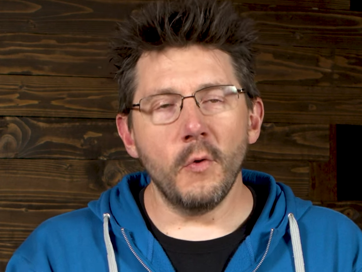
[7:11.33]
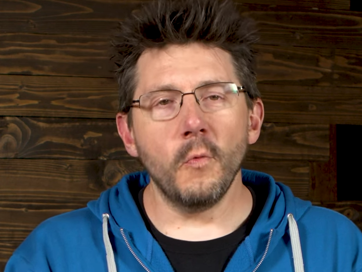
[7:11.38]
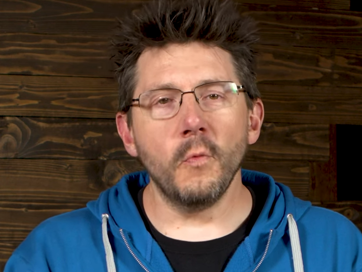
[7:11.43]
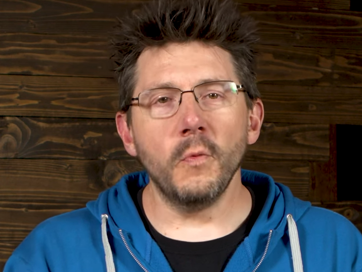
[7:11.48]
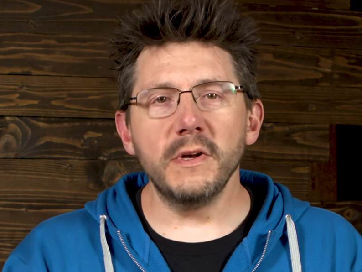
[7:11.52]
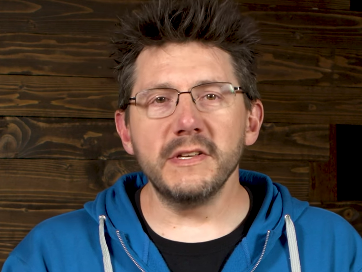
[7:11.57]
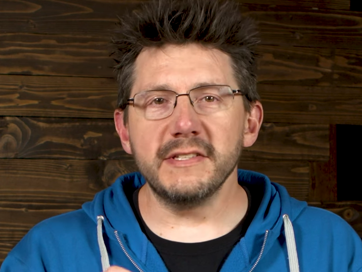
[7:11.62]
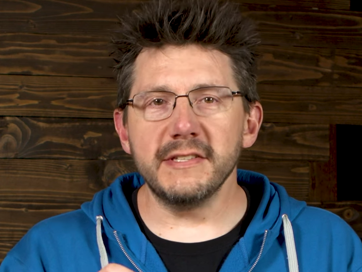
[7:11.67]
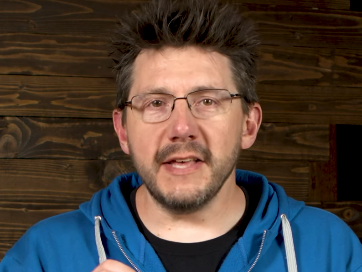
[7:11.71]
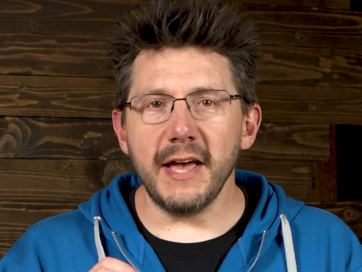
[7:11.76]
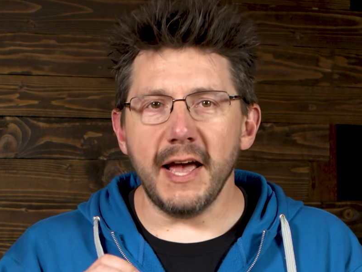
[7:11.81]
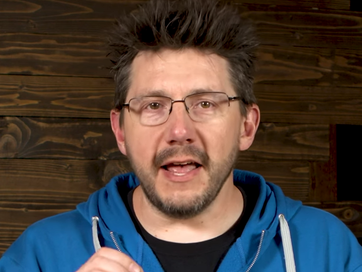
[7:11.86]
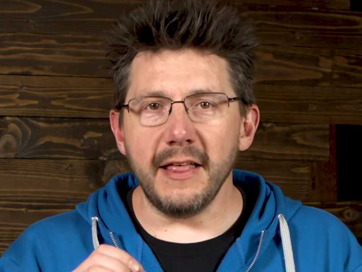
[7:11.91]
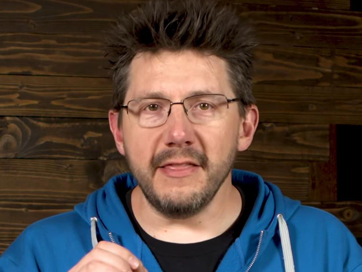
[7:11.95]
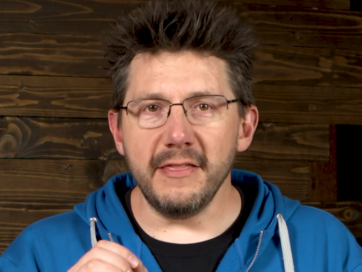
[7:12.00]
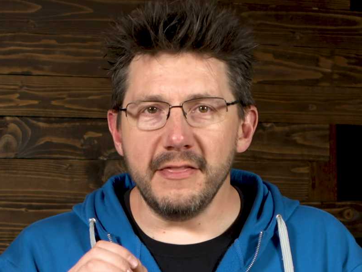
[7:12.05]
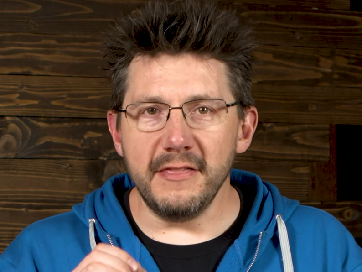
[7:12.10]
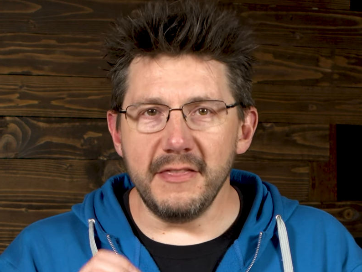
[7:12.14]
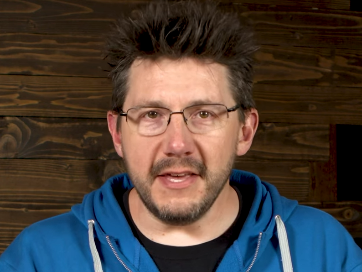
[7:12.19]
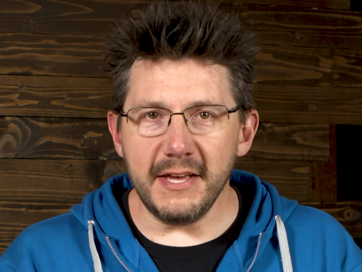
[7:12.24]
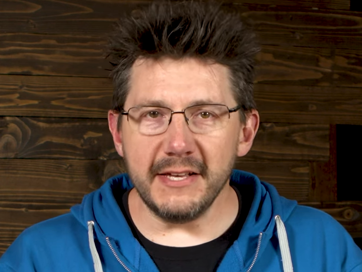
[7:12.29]
was that
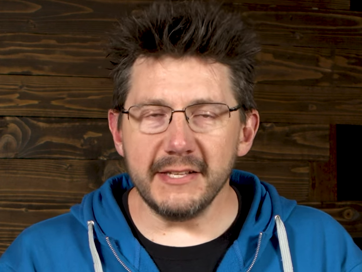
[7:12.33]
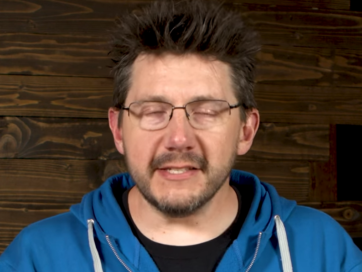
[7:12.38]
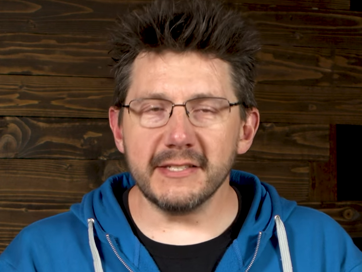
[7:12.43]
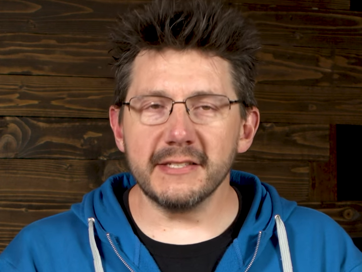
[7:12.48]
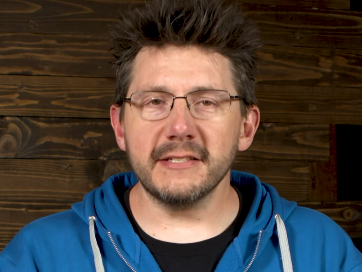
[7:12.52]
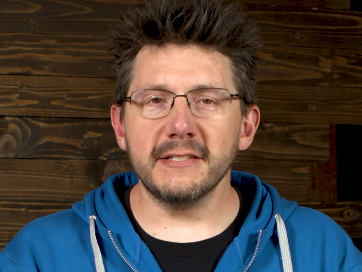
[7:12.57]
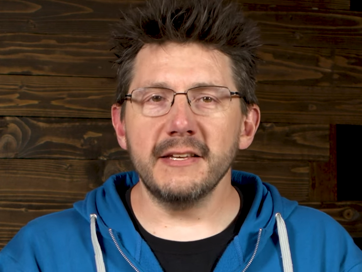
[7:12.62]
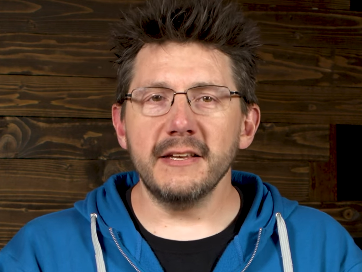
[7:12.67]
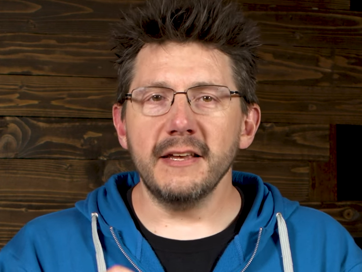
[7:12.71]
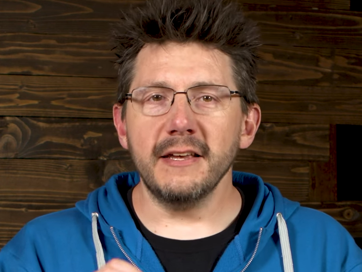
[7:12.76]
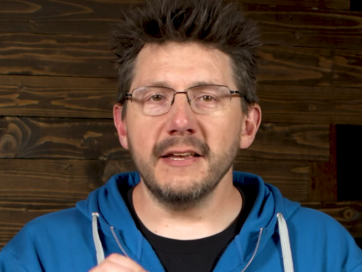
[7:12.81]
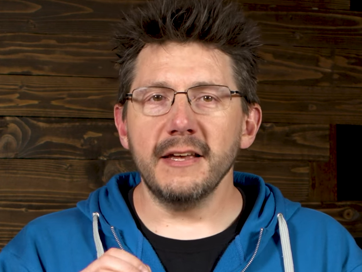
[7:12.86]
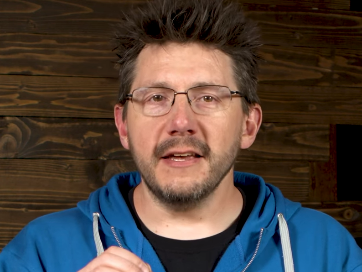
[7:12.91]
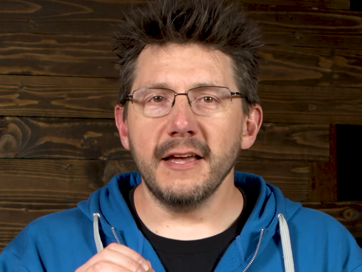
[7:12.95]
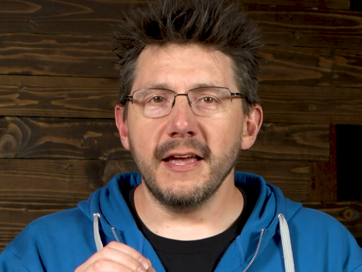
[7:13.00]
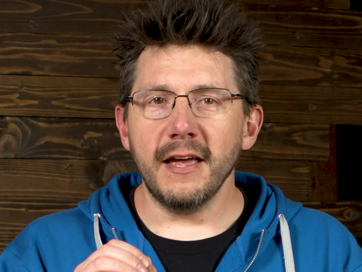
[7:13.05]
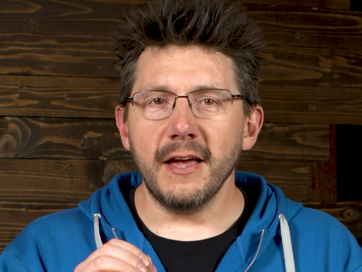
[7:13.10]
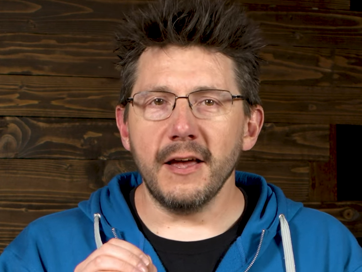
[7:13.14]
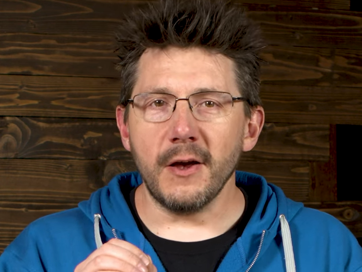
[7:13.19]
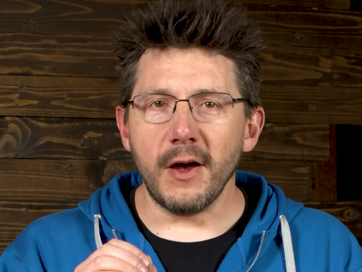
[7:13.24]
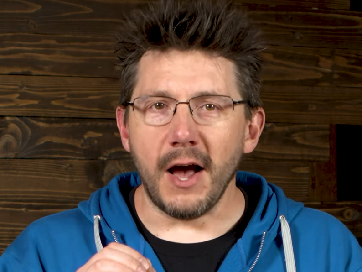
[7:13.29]
this
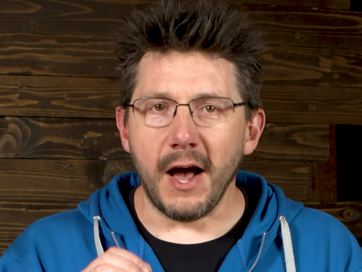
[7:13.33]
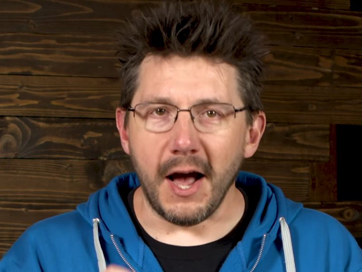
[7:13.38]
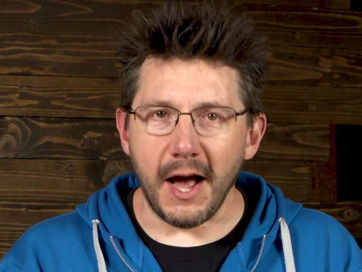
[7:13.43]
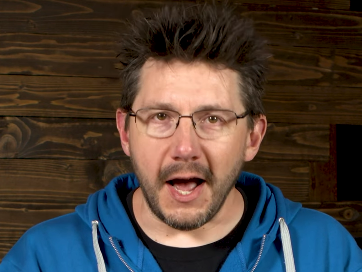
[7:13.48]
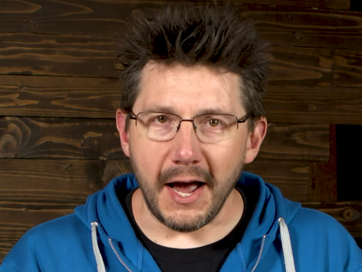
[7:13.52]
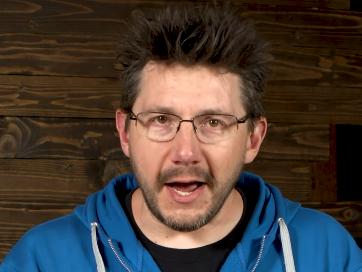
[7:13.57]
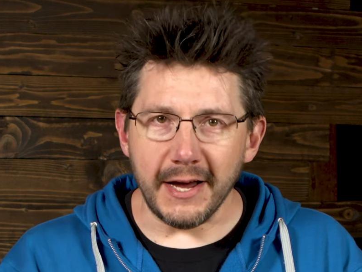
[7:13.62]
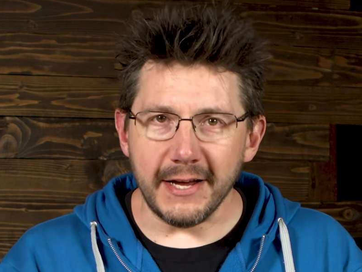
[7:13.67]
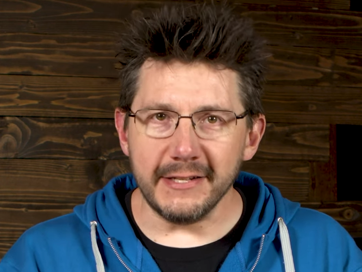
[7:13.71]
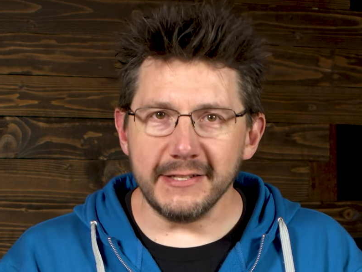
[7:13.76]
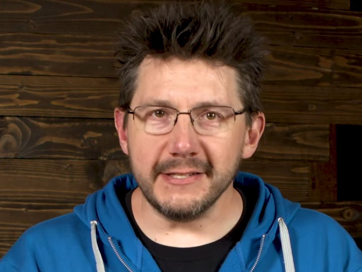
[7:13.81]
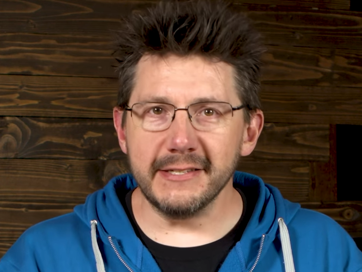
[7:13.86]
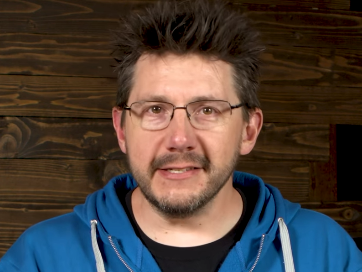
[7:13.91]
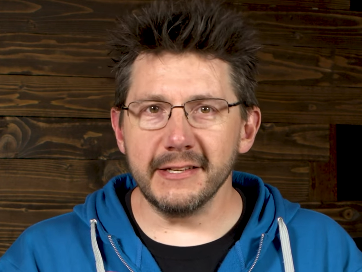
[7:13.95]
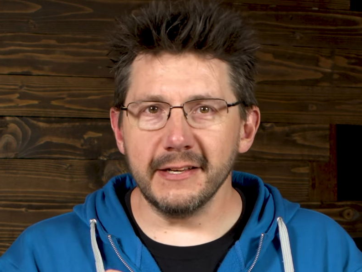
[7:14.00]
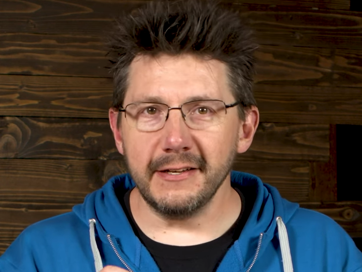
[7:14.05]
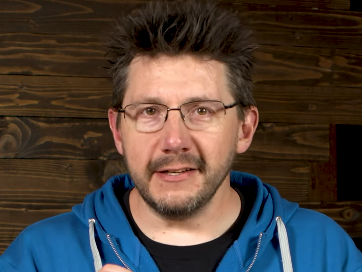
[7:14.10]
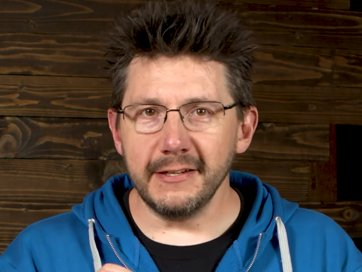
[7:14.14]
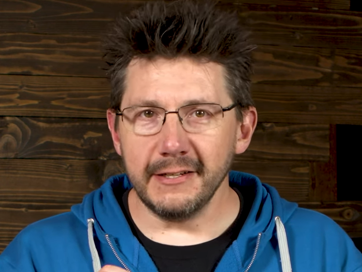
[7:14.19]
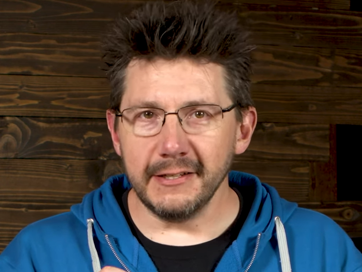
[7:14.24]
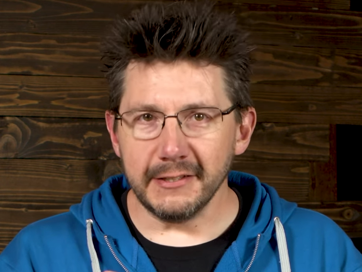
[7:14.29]

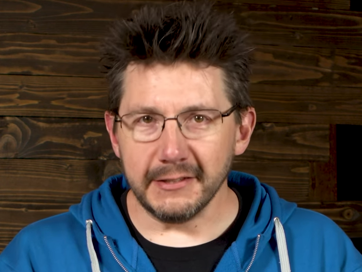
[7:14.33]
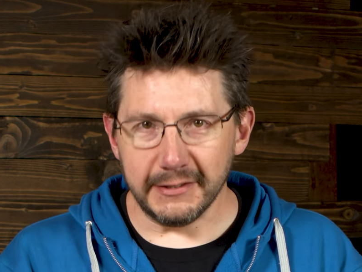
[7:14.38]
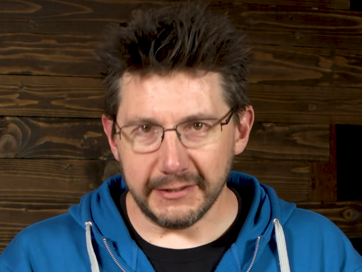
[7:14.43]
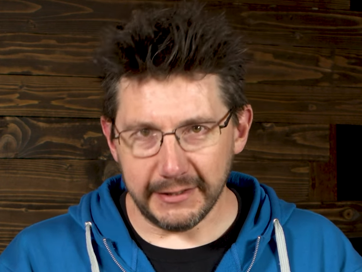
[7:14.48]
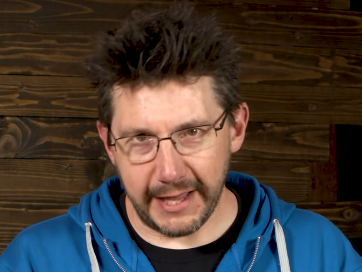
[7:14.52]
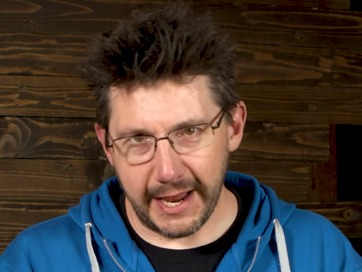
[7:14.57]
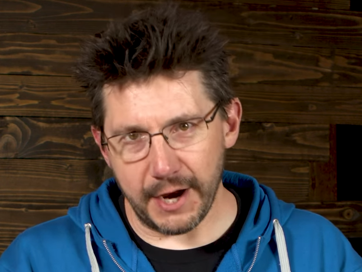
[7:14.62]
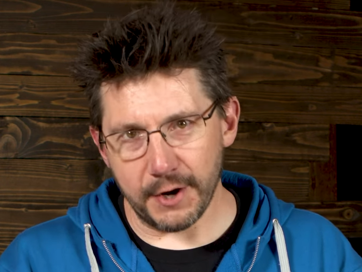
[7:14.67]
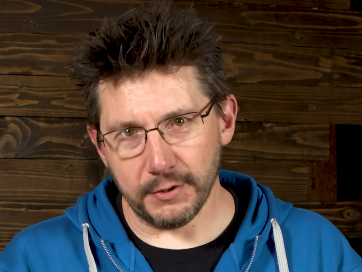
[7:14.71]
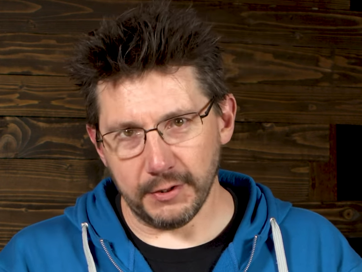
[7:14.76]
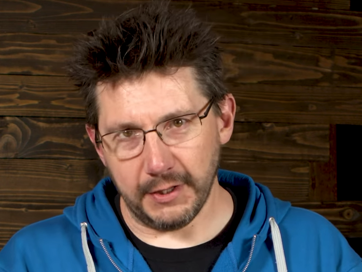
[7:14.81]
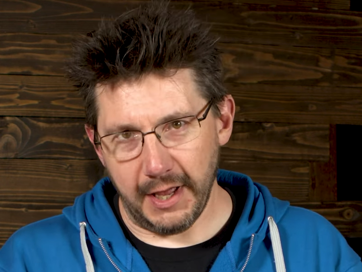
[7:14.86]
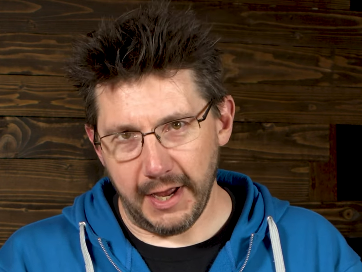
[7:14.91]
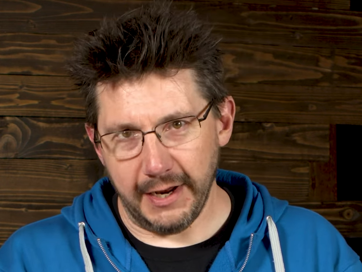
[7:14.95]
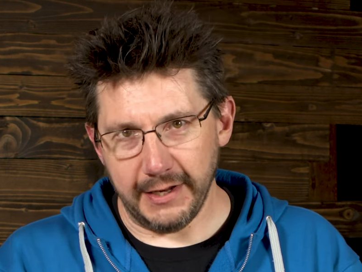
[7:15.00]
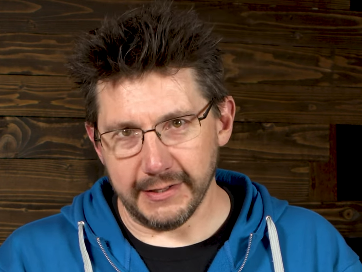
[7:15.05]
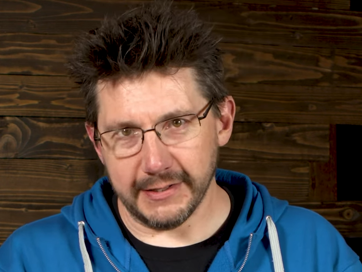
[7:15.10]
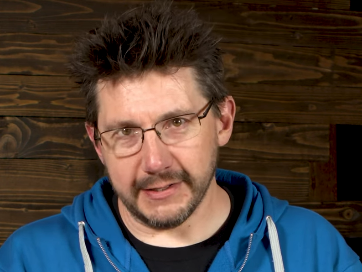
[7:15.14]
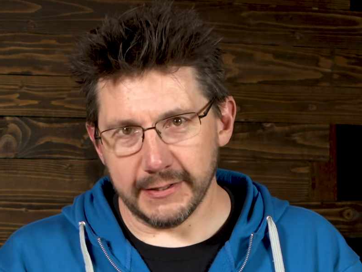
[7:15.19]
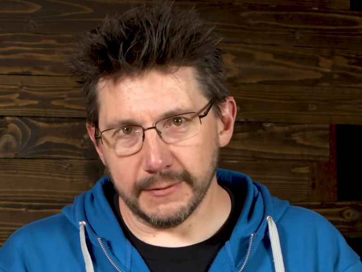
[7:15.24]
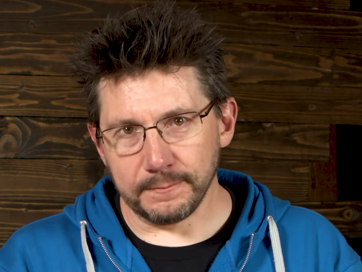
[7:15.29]
hides layer
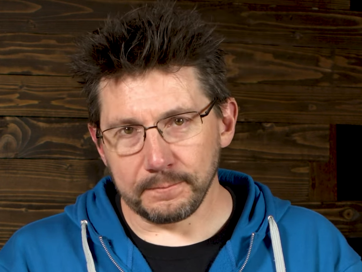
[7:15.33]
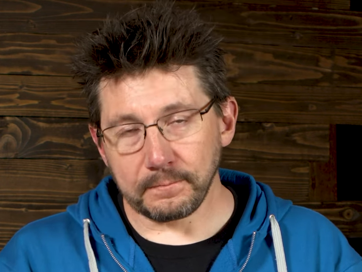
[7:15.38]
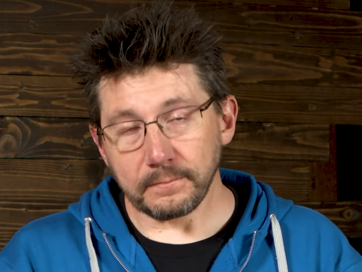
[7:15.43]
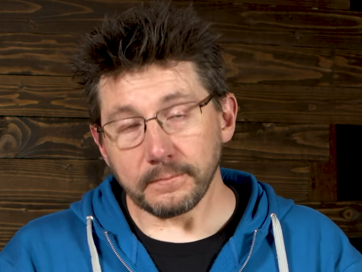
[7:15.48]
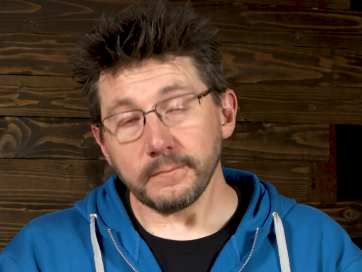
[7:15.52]
lines.